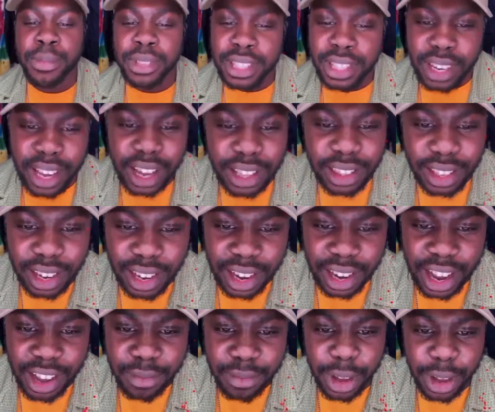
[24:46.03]
to the end of the
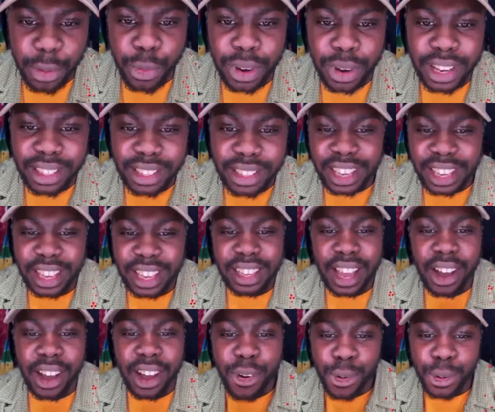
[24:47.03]
live, man. We need to get
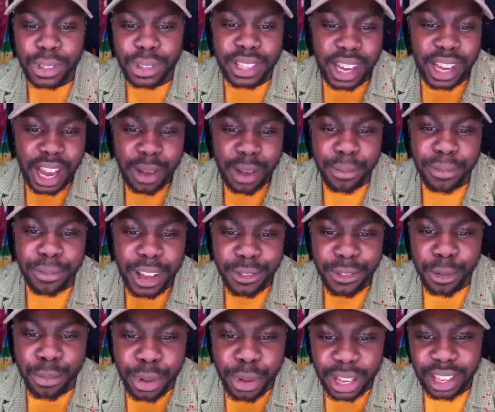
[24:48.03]
that all-time
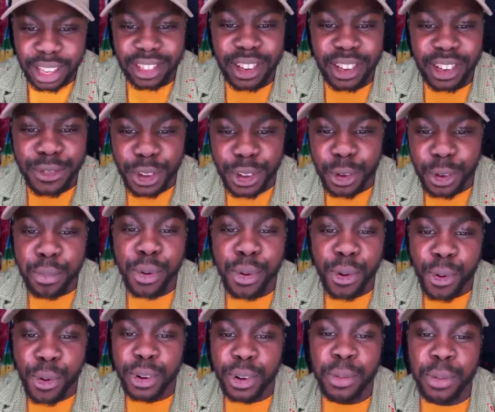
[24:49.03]
favorite picker. So if you could put
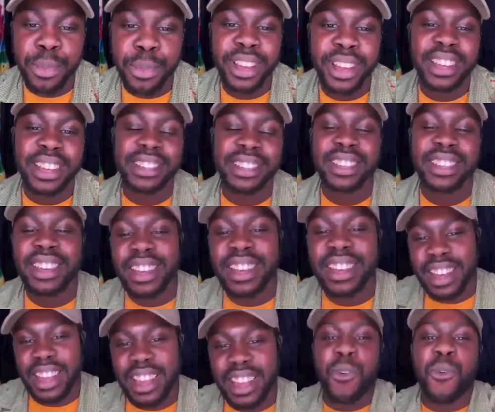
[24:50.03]
all the pairs
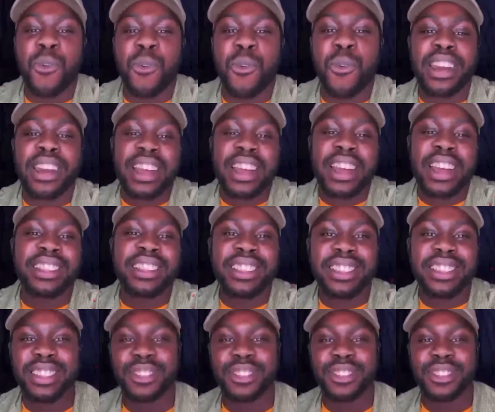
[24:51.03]
in one hand,
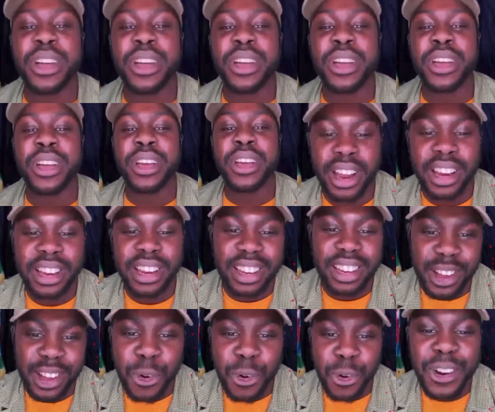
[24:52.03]
well, in one
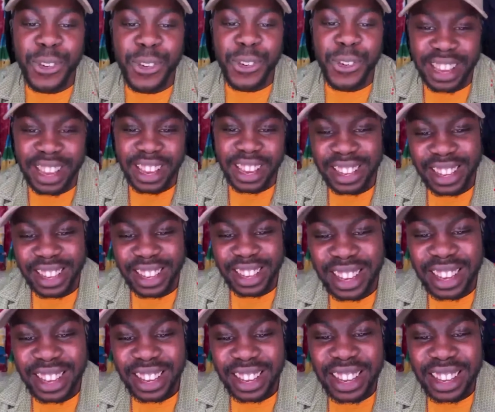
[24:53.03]
way,
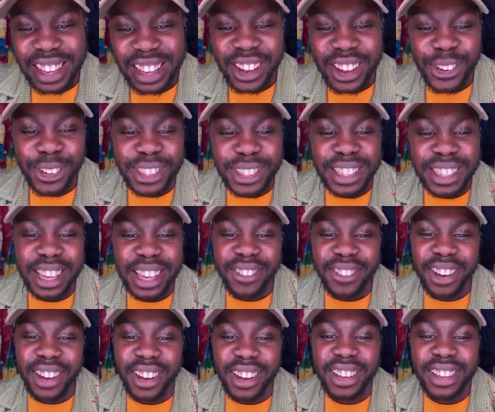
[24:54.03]
get it all
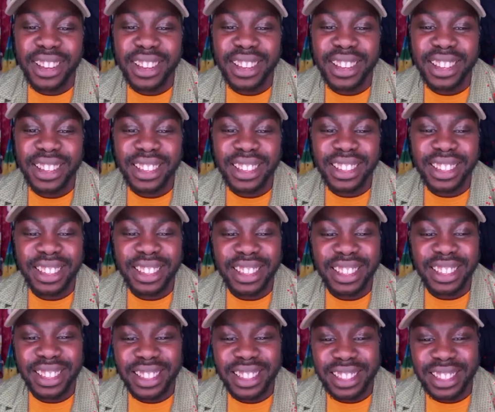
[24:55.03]
together,
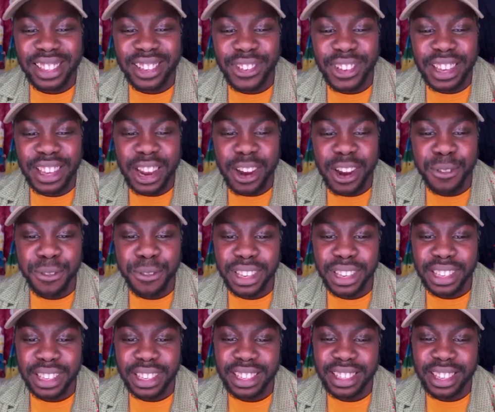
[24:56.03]
see if you can get
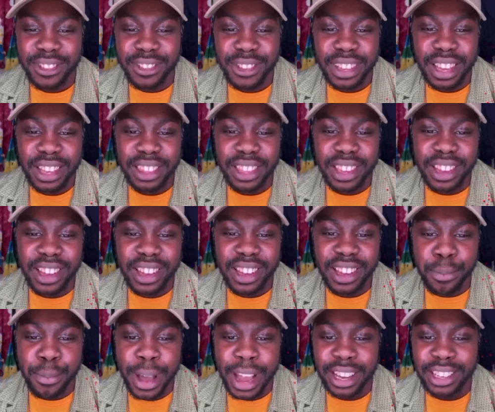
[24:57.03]
everything. See if you can get
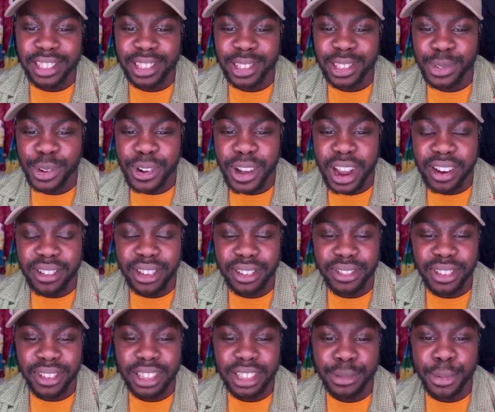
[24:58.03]
the mags as well,
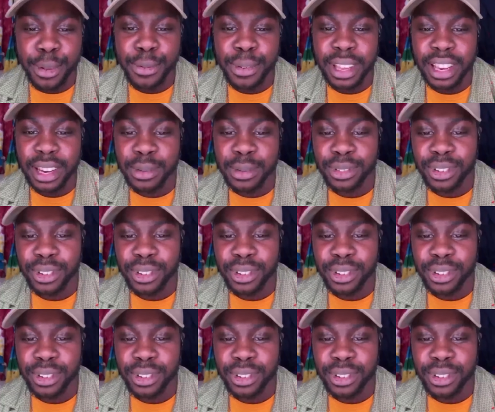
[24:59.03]
everything, so people can get them